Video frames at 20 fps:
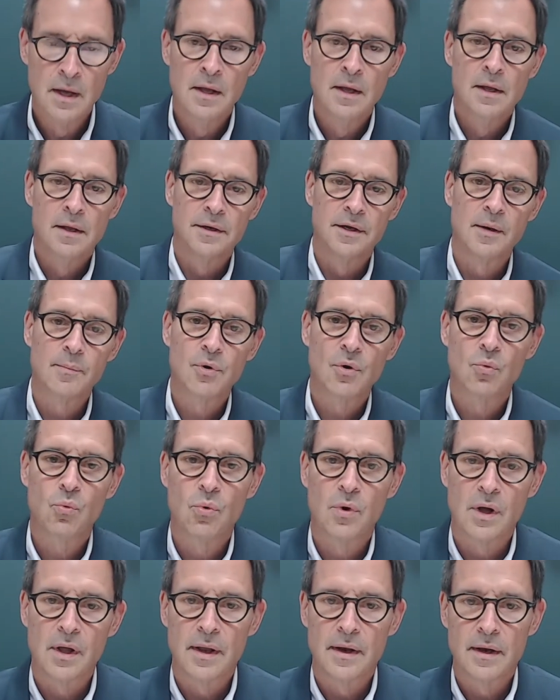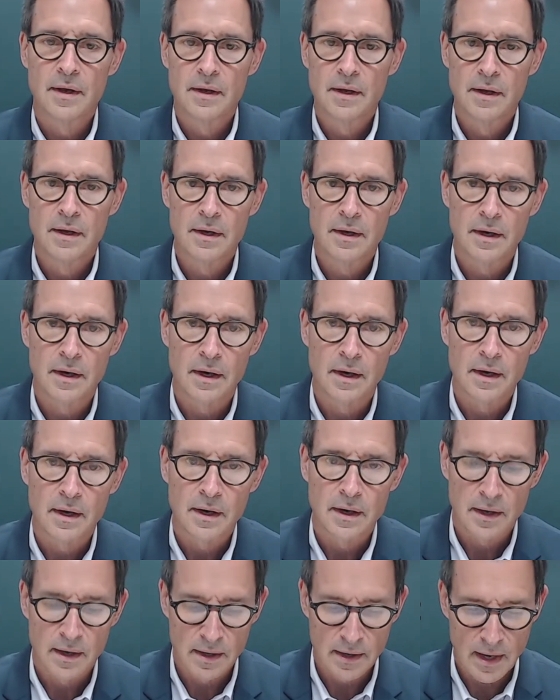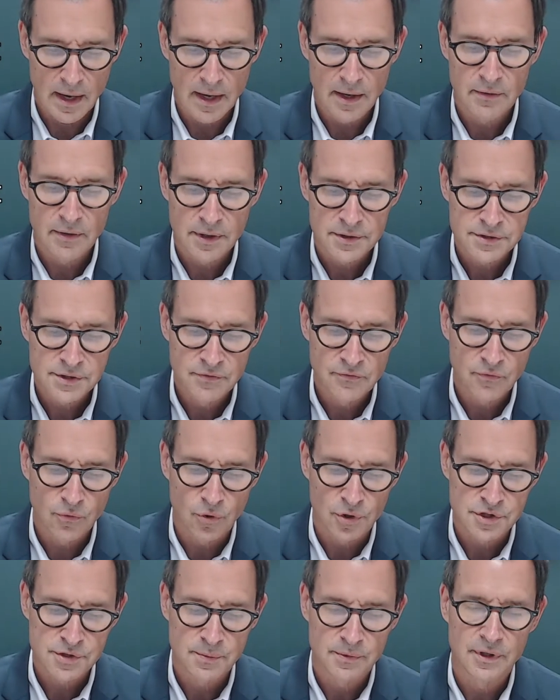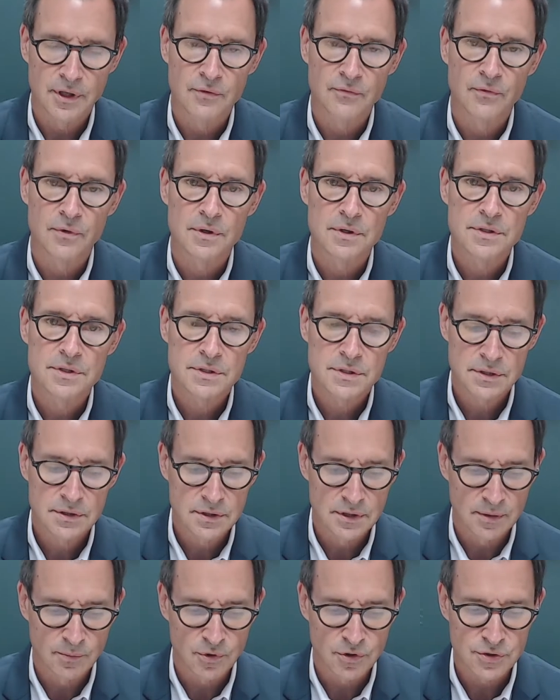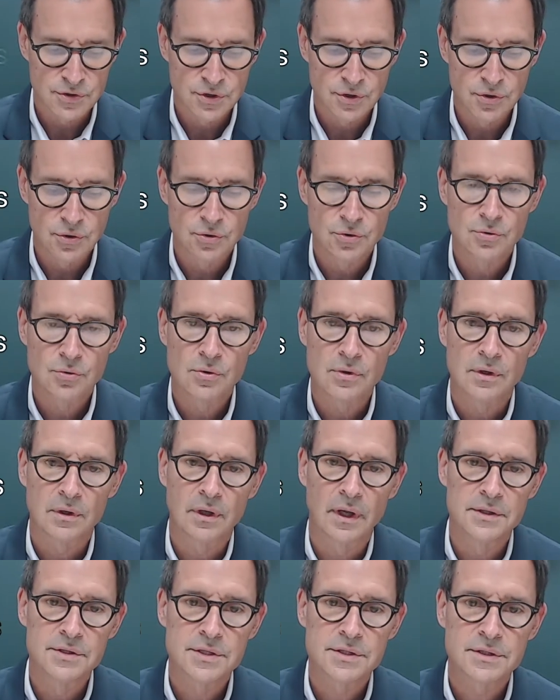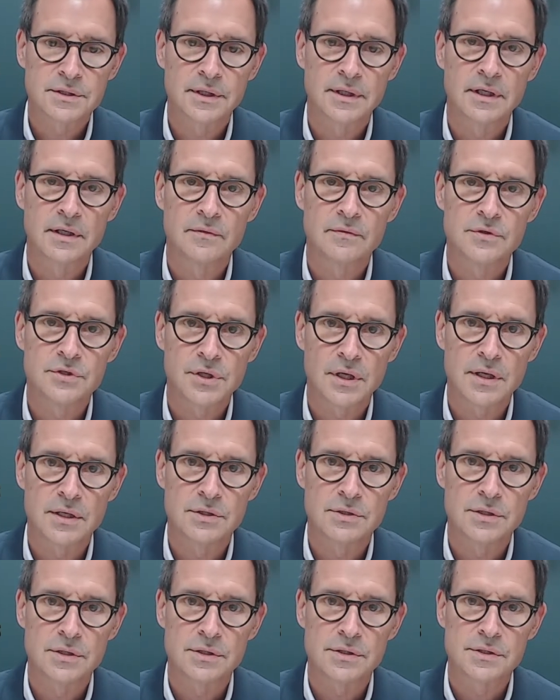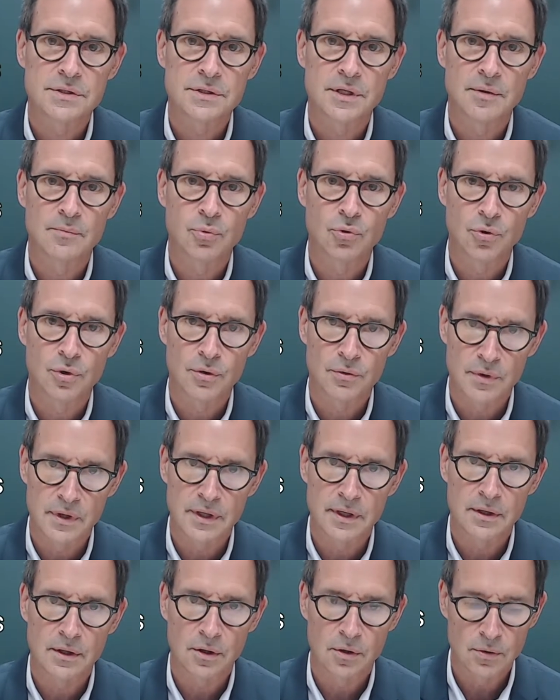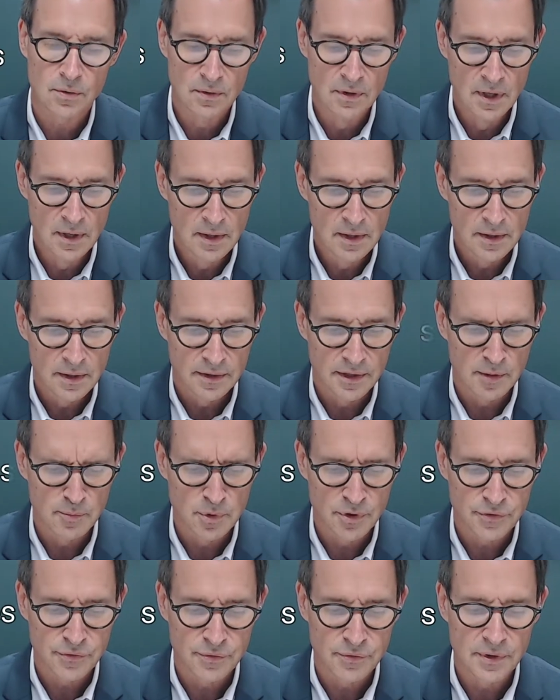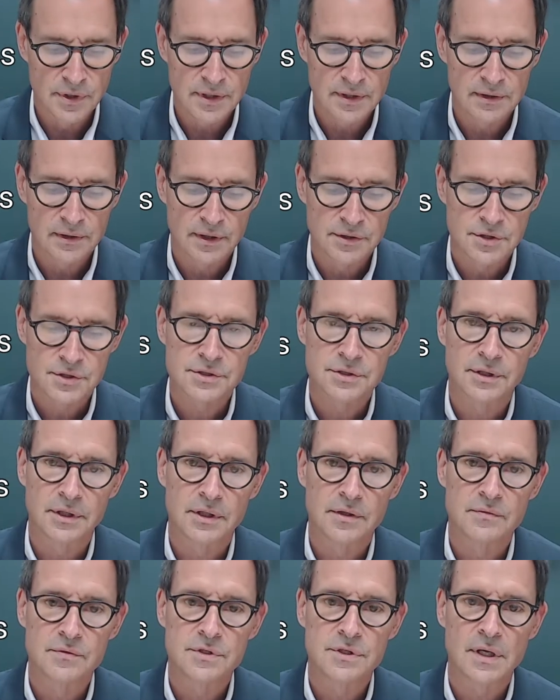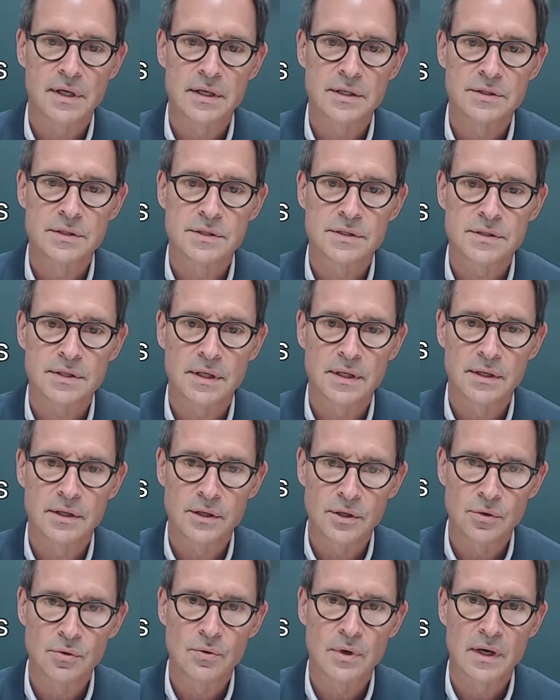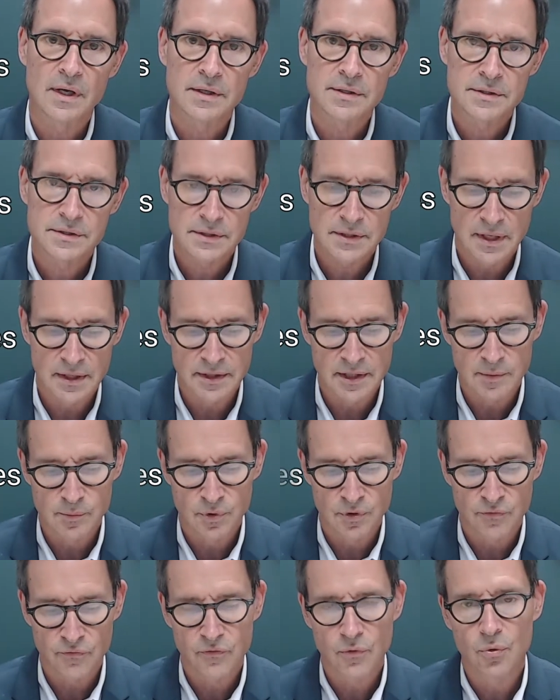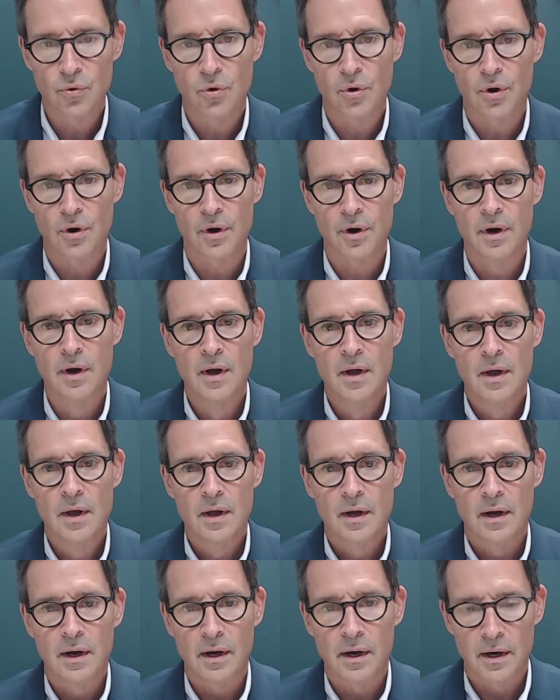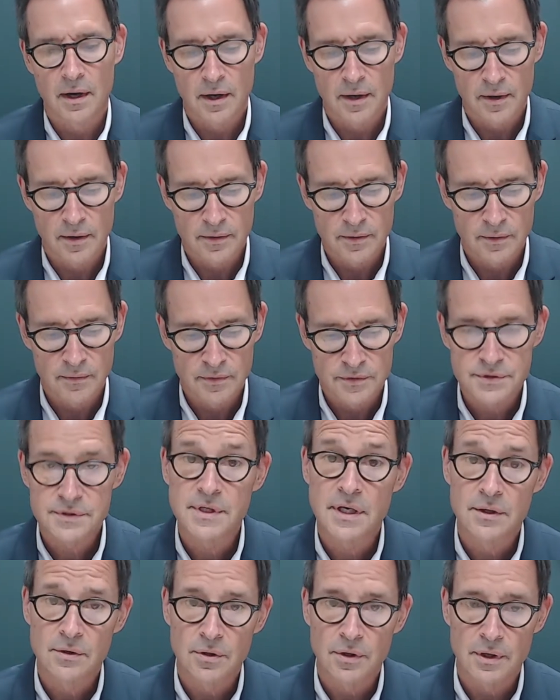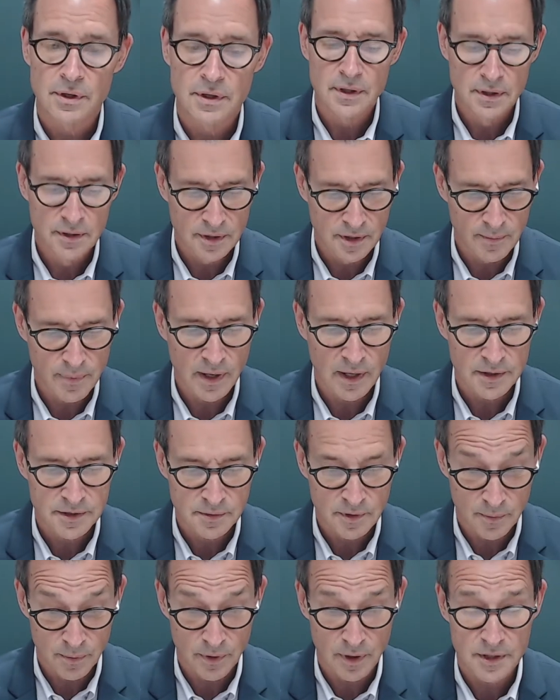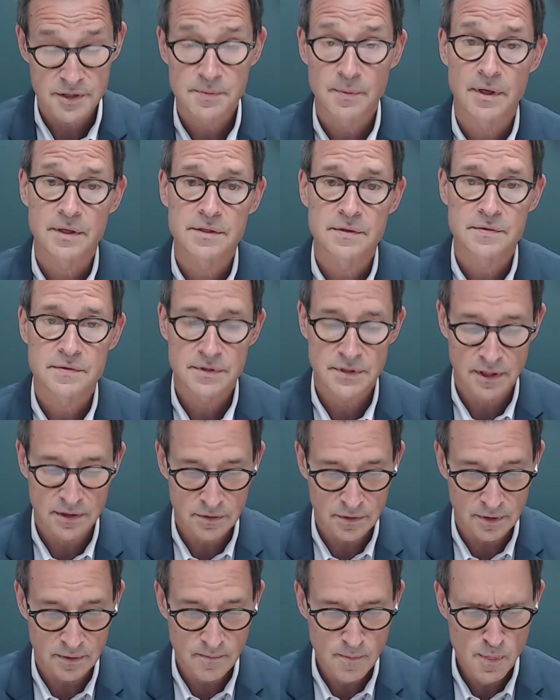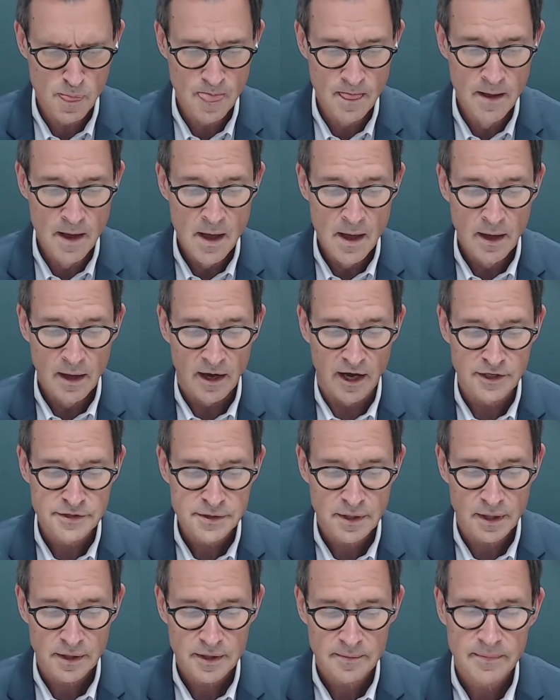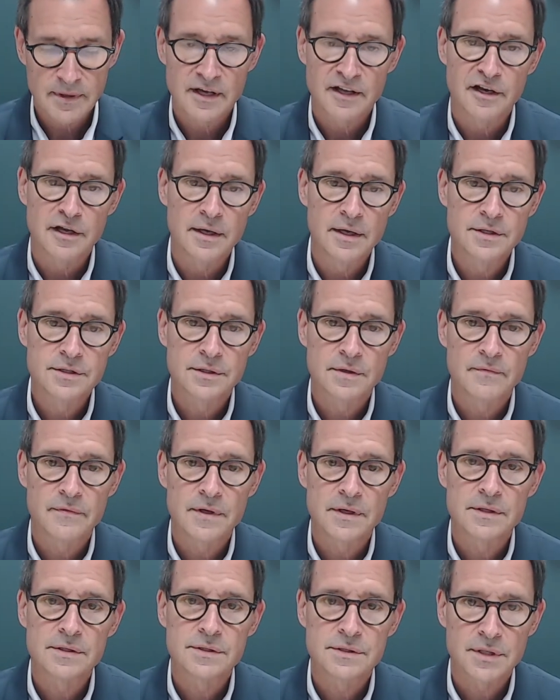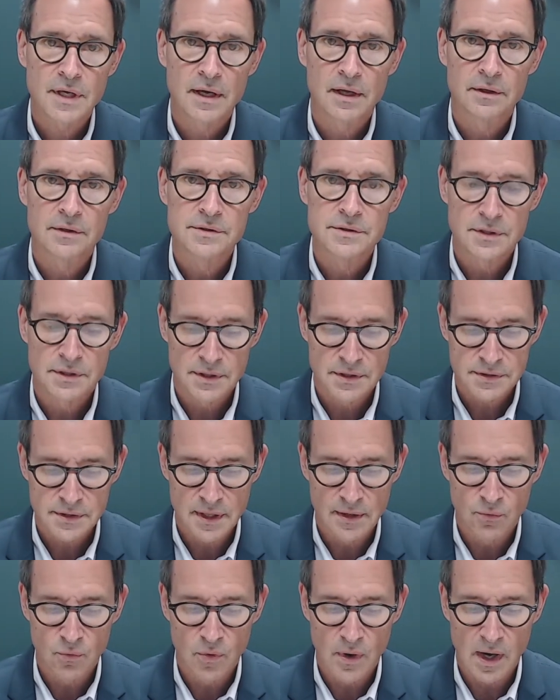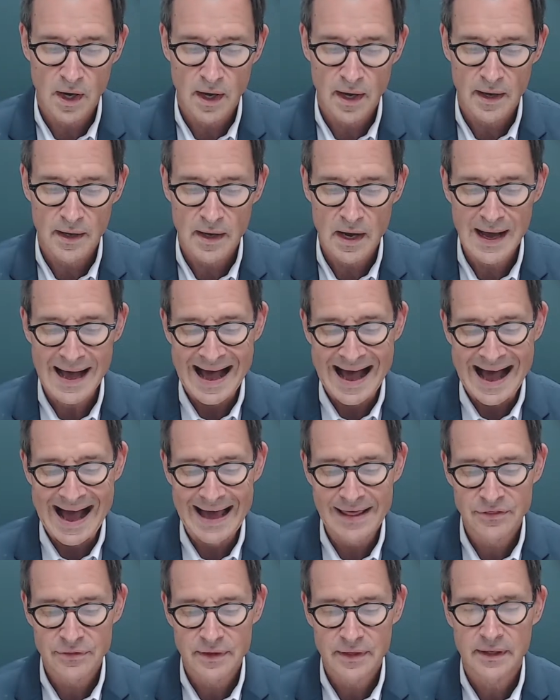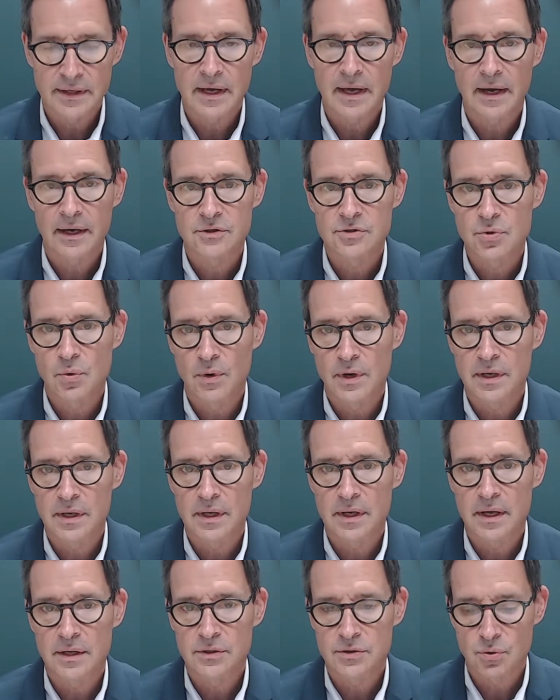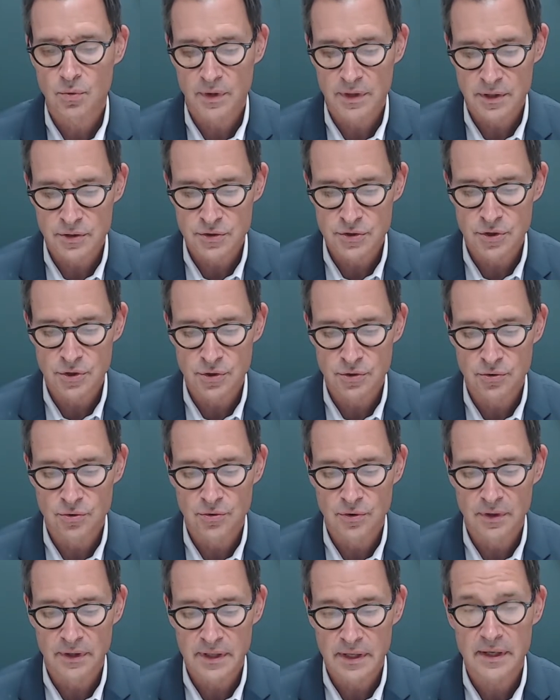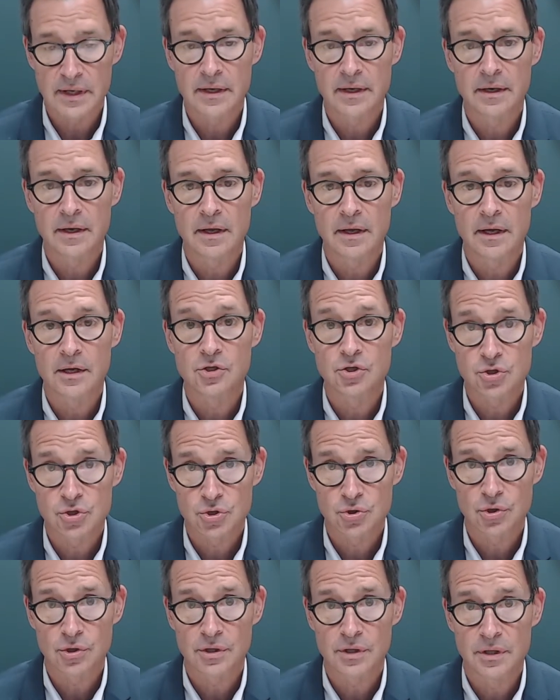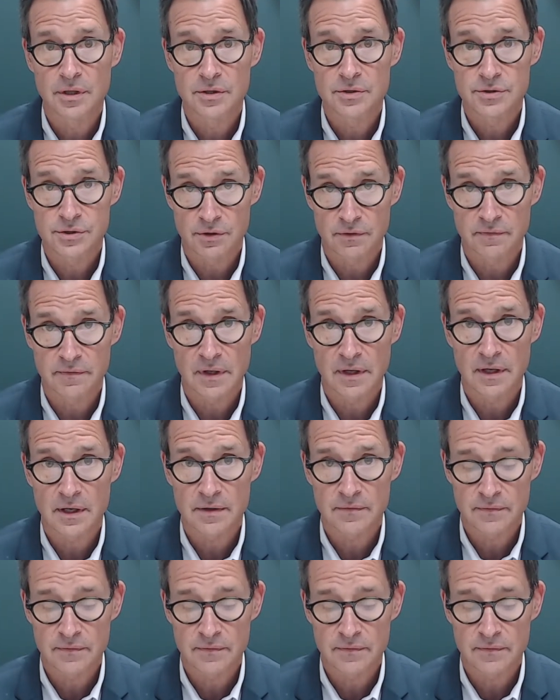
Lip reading: Number 1, IRS enforcement efforts. Number 2, legislative changes in Puerto Rico. Number 3, legislative changes in the U.S. And number 4, statehood, the prospects of statehood. I'll talk about each of these challenges and why I think Act 20 and 22 can and should survive.